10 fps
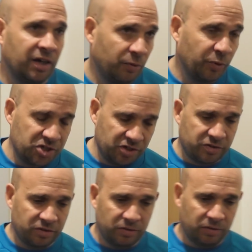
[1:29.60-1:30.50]
our
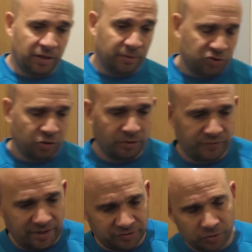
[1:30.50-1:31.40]
wishes to, and I'm sure the
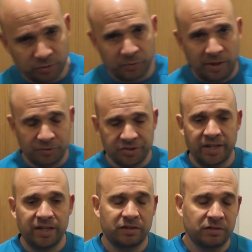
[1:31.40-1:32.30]
fans do as well, to
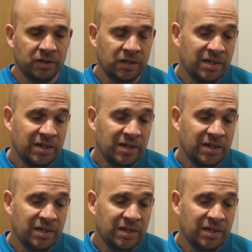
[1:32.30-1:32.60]
Nathan.